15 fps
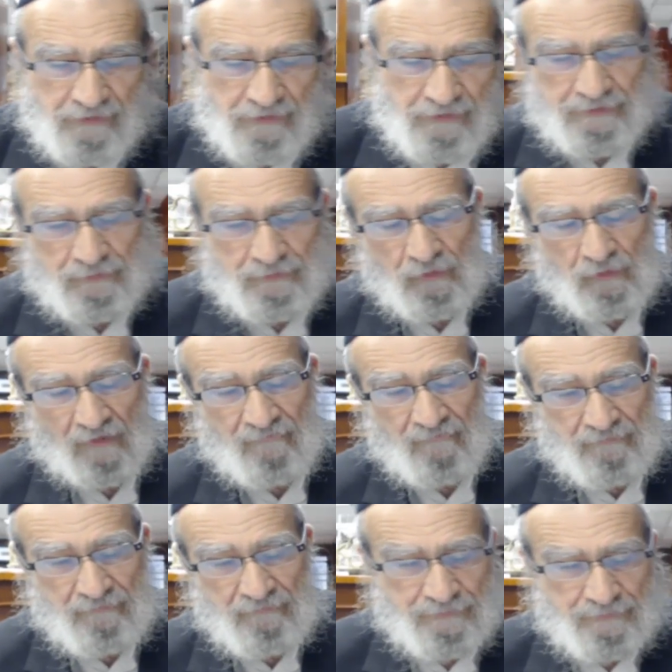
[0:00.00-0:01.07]
Bitul of
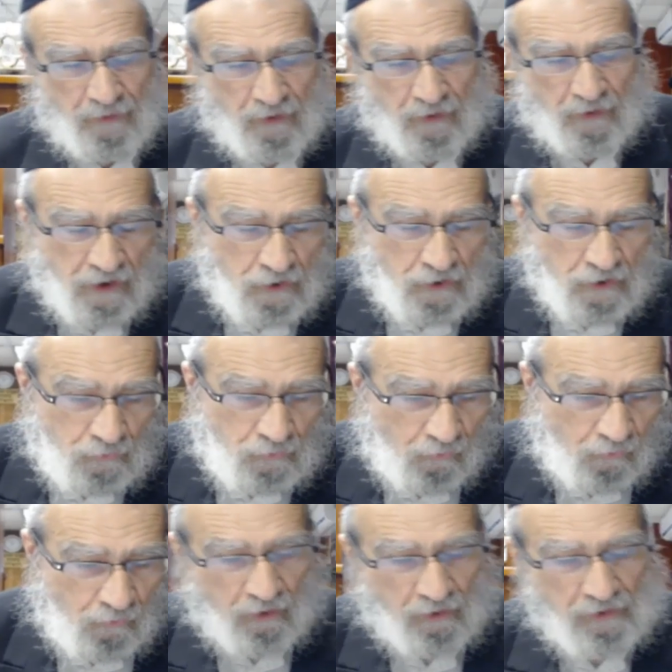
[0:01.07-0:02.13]
Midbar to
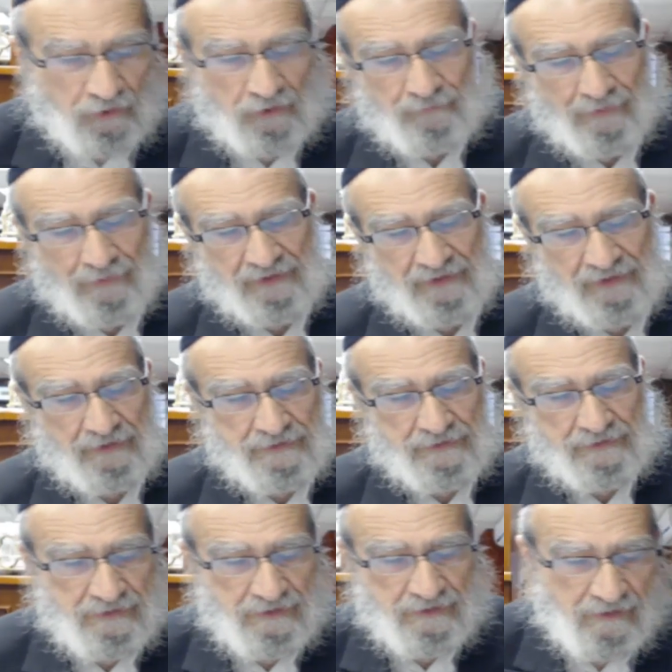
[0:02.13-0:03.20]
all Madrigas.
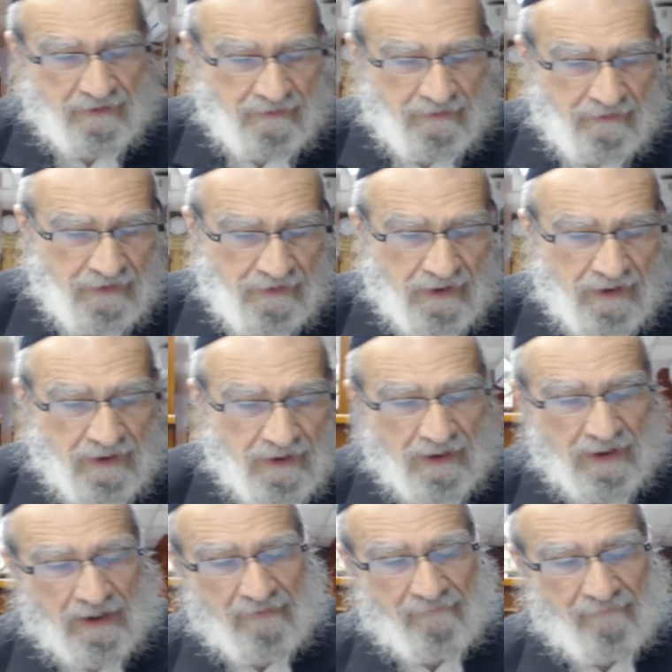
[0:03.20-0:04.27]

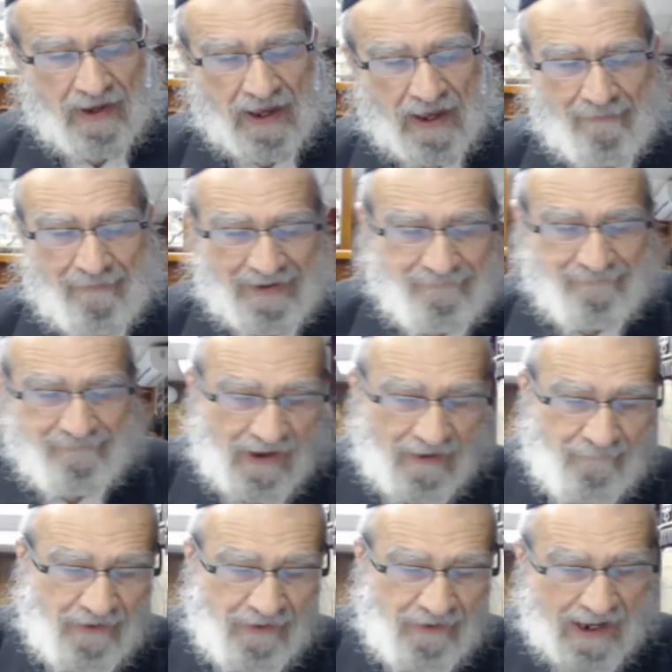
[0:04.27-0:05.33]
The
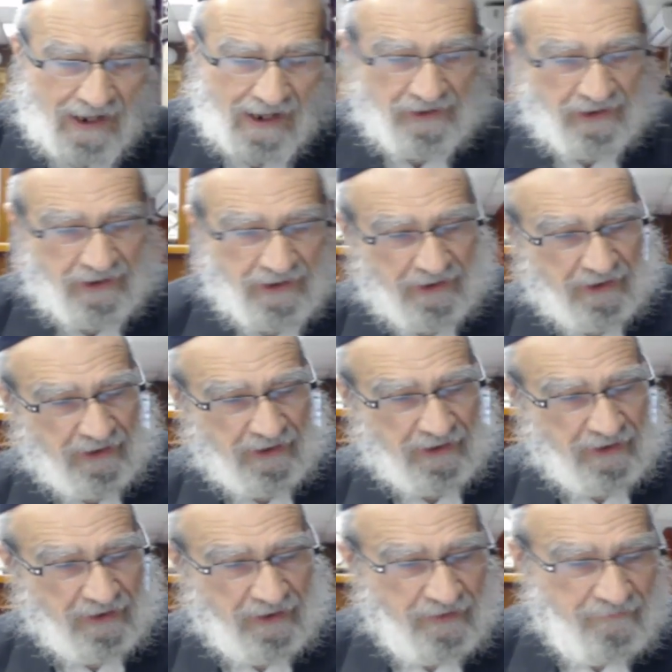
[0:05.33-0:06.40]

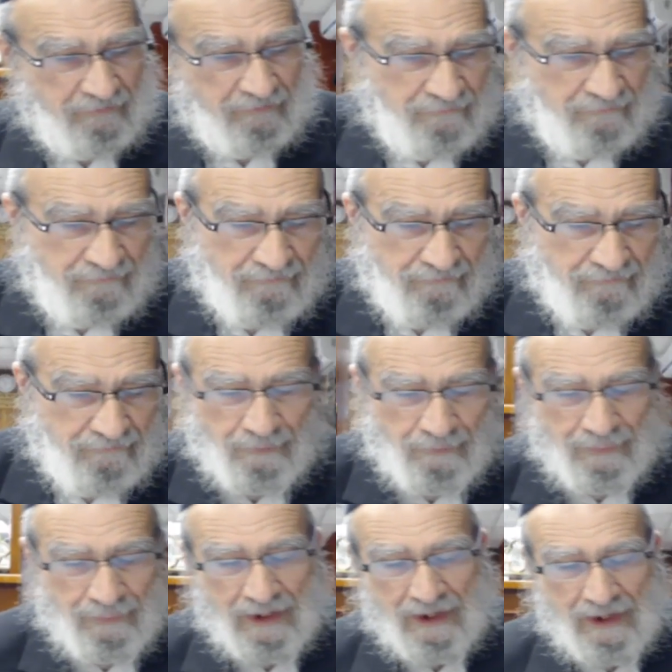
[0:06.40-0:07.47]
Hamaraglim,
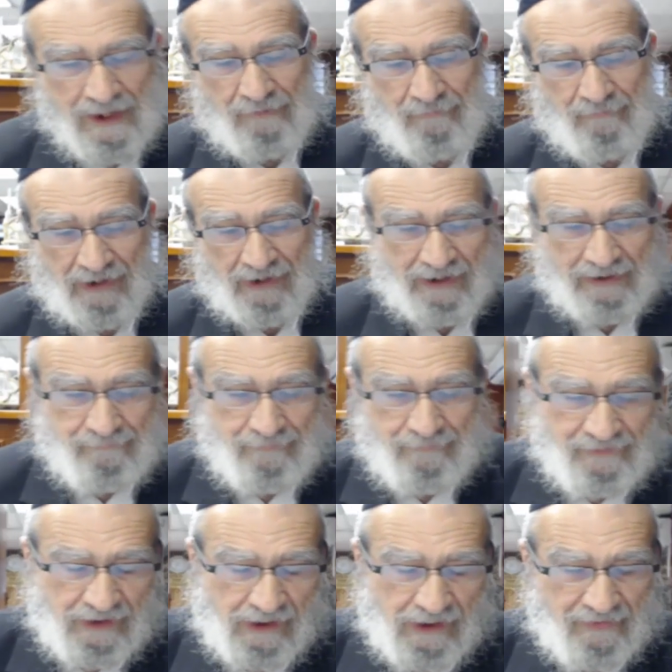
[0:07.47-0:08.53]
the Meraglim
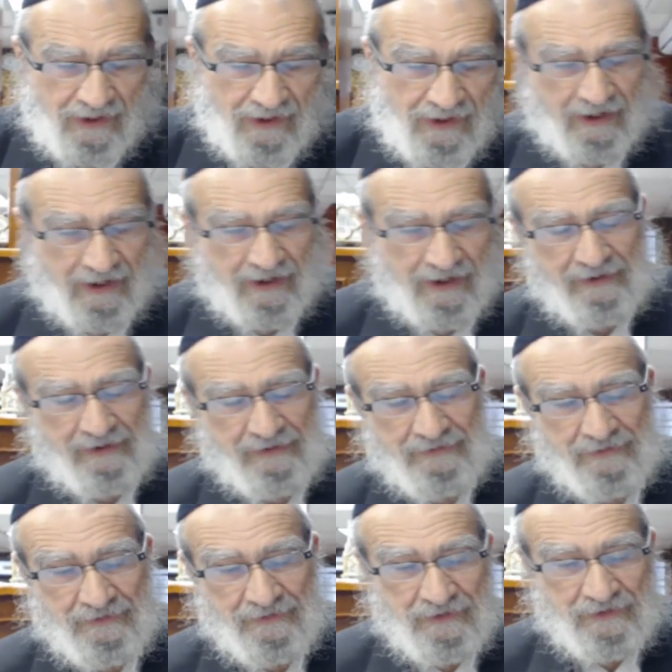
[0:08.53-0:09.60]
on the other
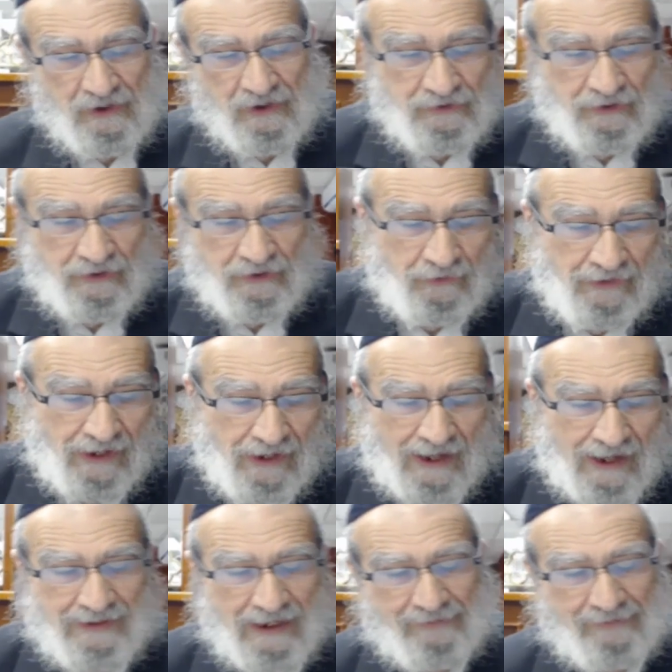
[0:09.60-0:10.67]
hand, they were
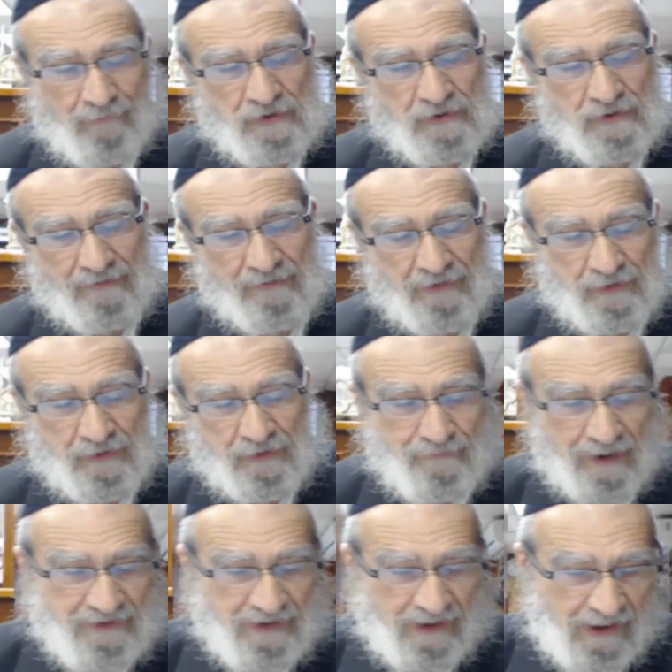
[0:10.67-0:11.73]
not at Moshe Rabbeinu's
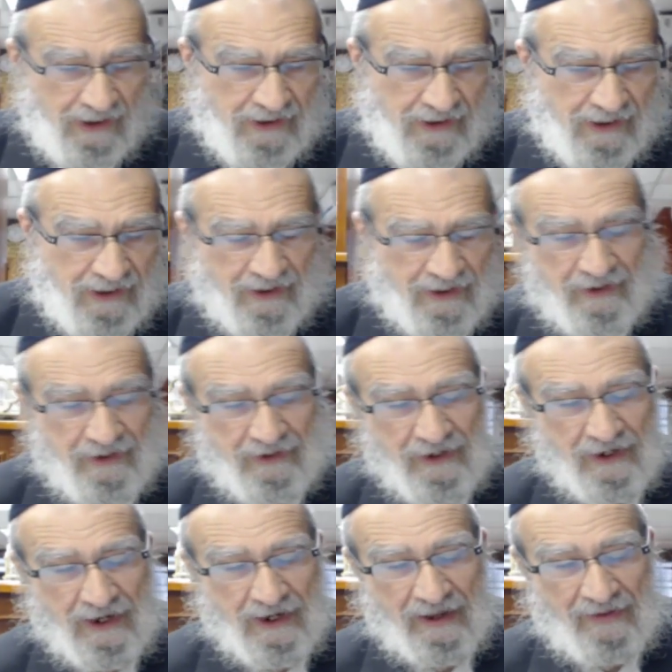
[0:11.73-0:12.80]
Madrege,
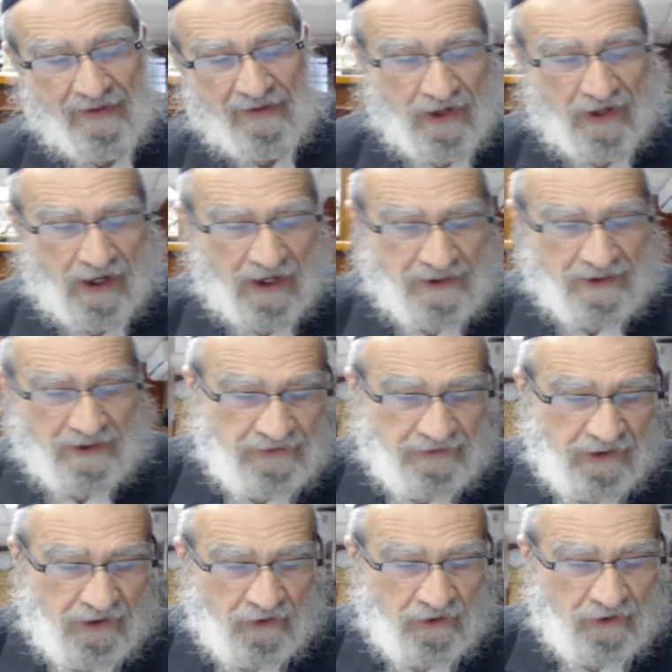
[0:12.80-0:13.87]
and thus
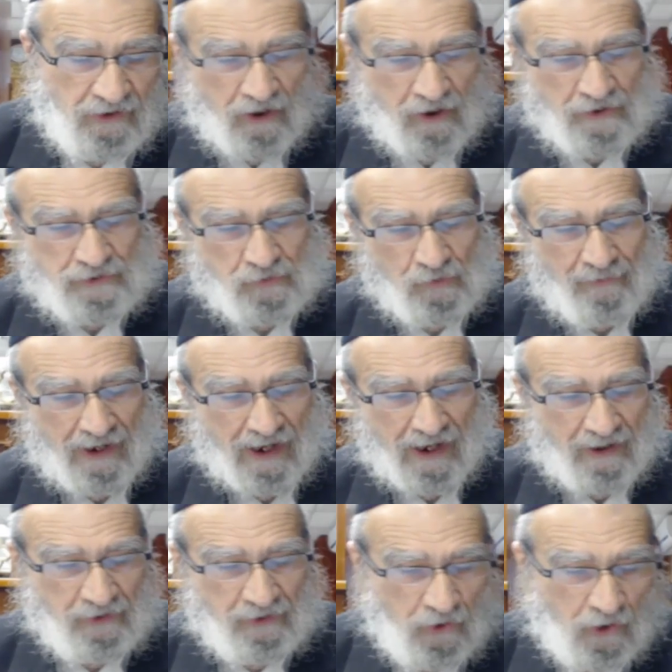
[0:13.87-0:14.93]
Leirotzu
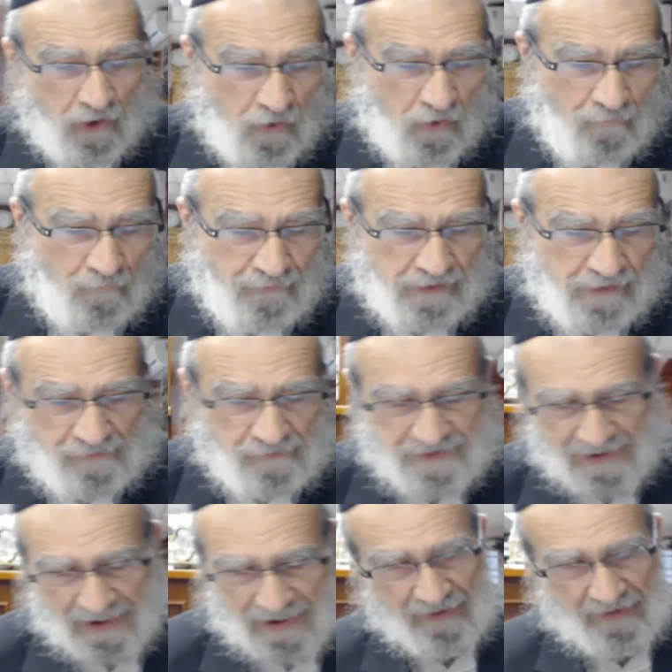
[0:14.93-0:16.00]
Behachno
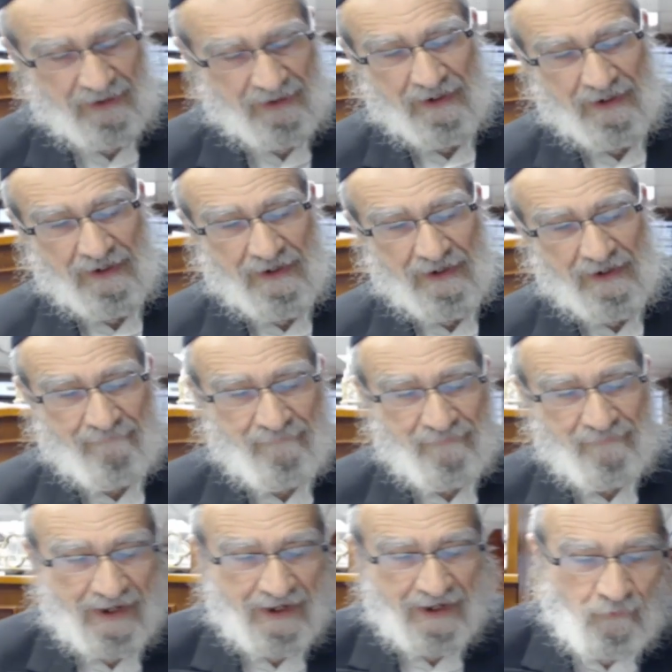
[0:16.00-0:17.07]
Bitul
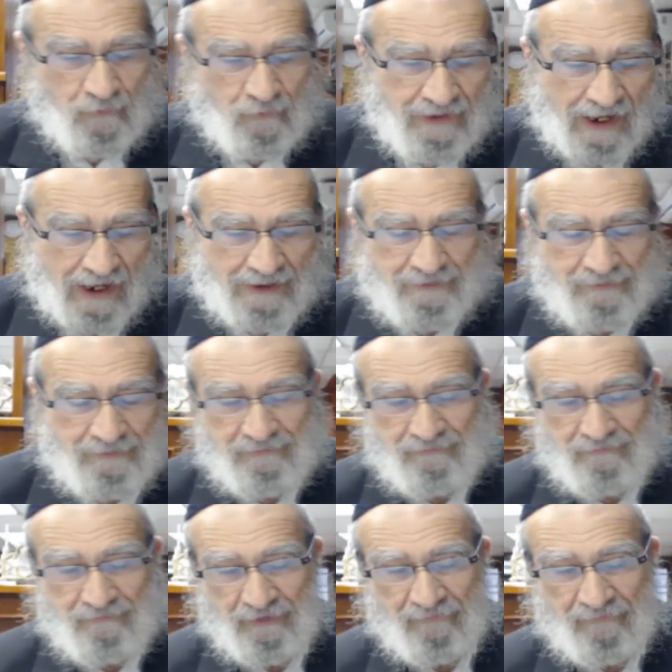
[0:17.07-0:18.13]
They were not
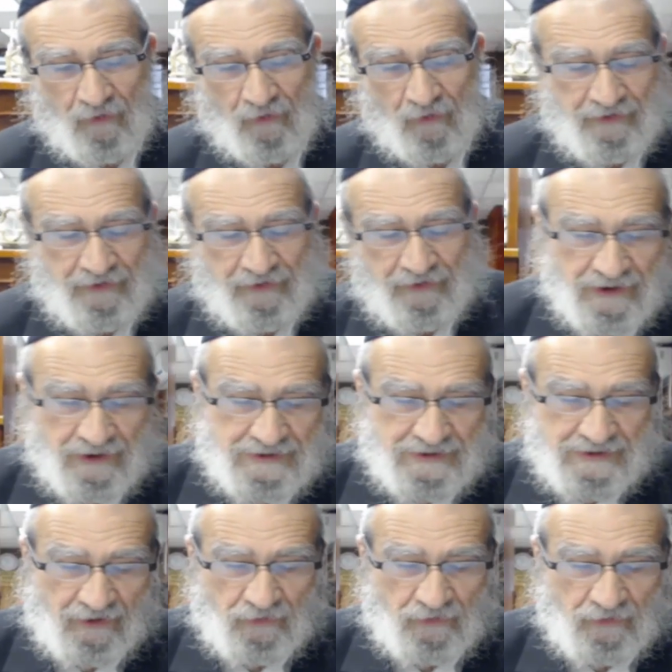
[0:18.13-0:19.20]
preferring this
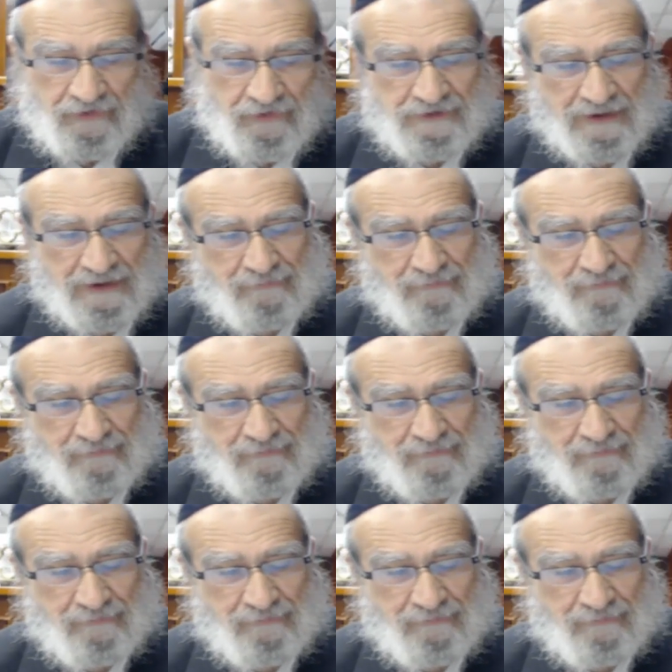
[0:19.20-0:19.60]
Hachno, this